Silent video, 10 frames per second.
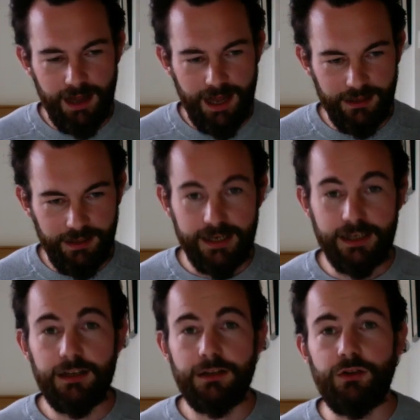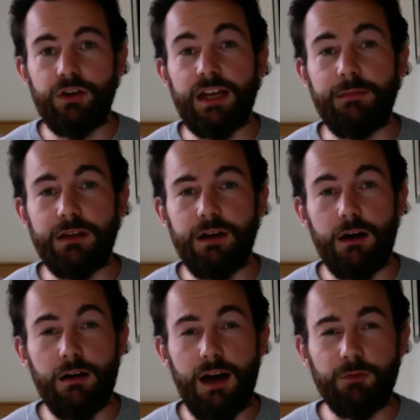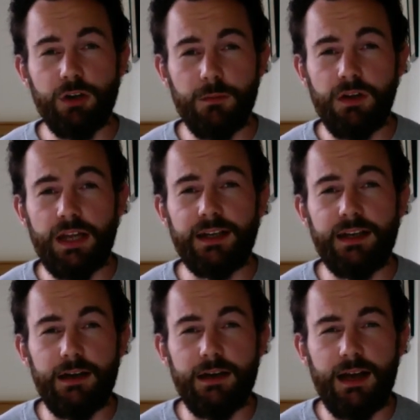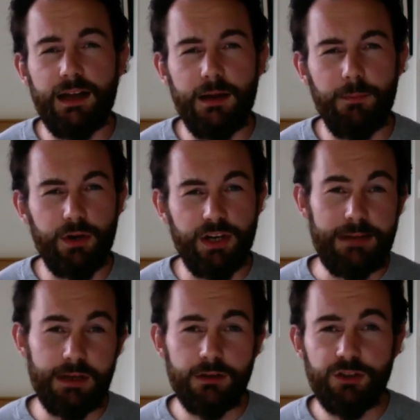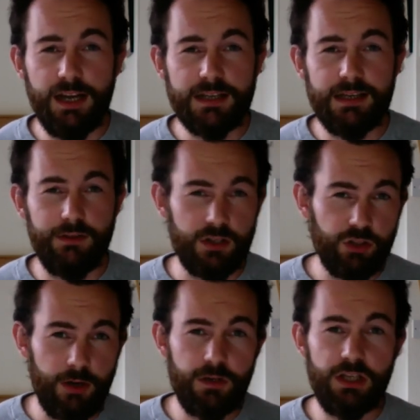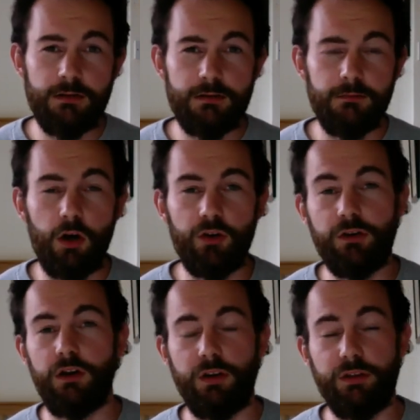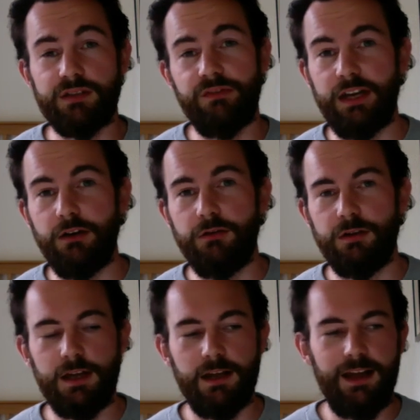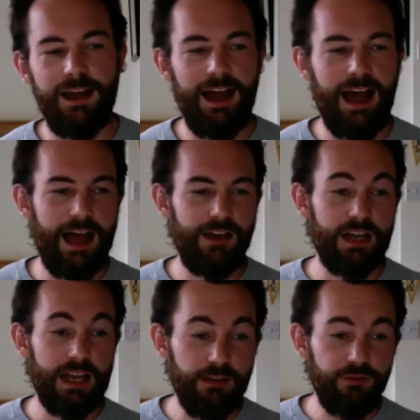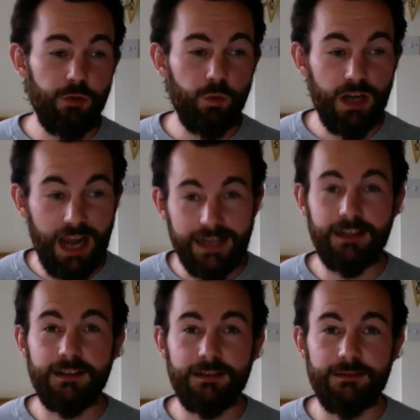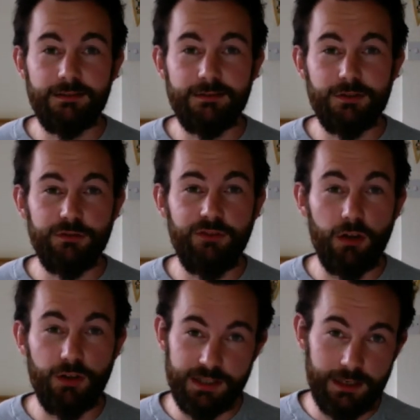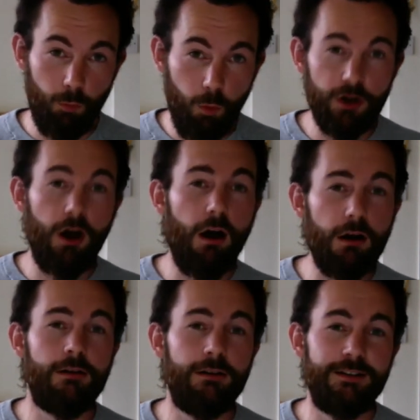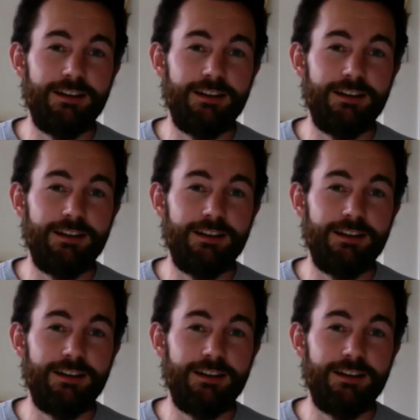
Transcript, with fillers: a link to an email, or I'm going to link put an email address in the description under this video. And if you would like to volunteer 1 hour